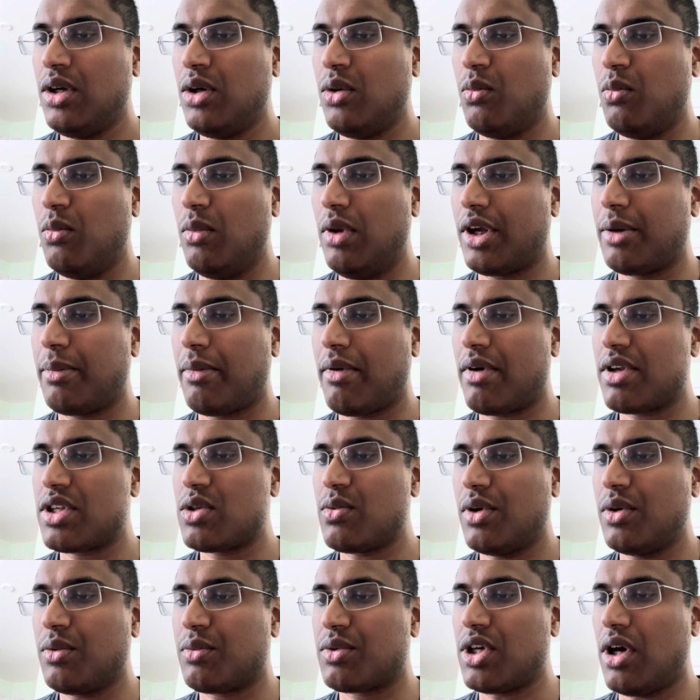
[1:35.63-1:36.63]
Well, compared to
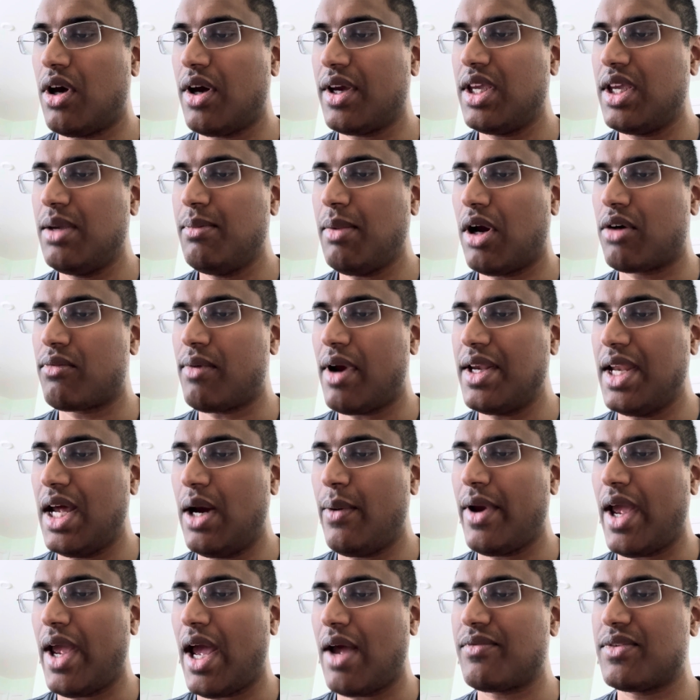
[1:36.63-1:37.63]
what we're talking about right now,
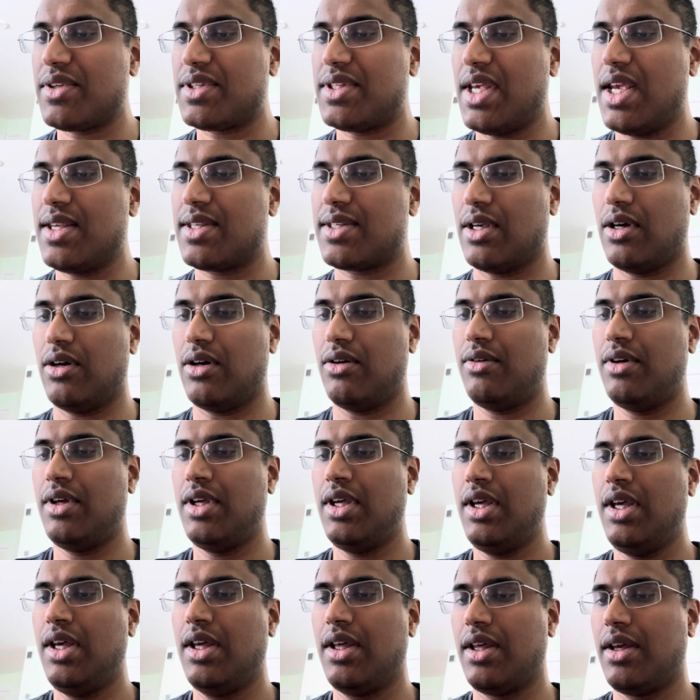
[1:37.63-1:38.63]
I have to say so.
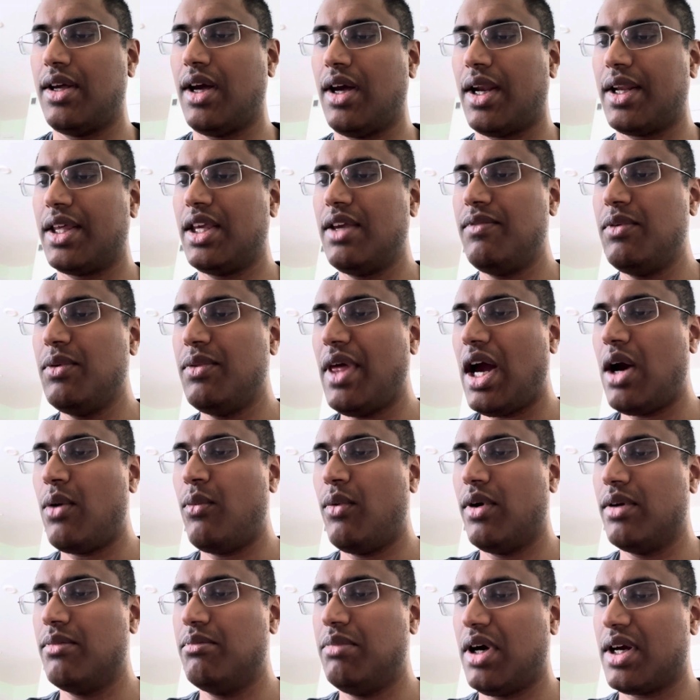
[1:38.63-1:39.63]
Gotta give you that
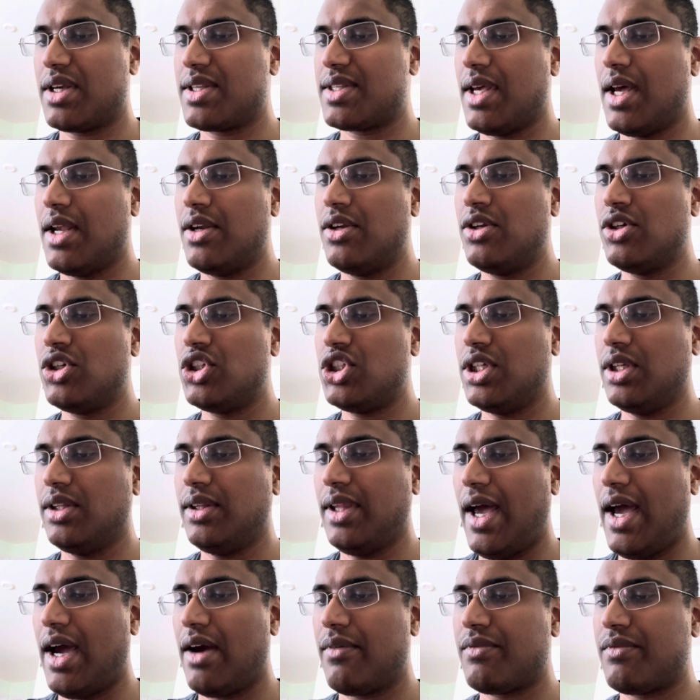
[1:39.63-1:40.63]
one, Buck said. She
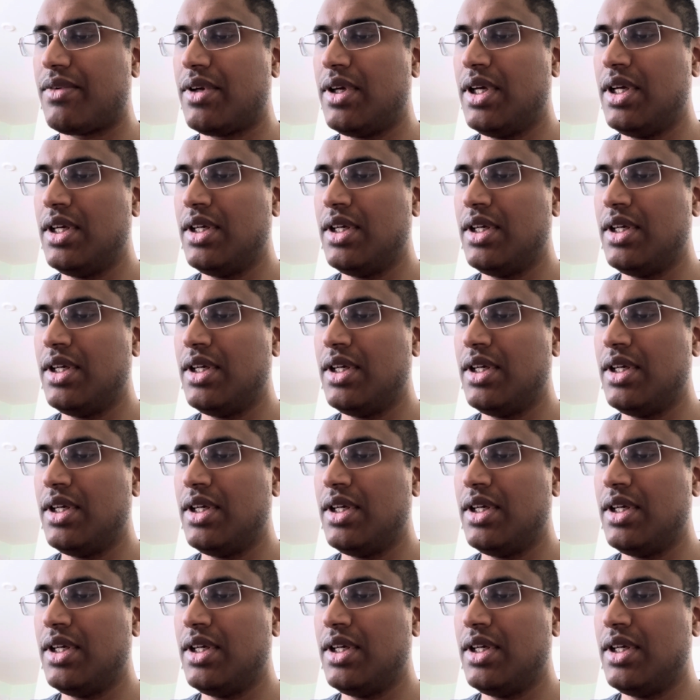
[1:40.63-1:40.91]
laughed.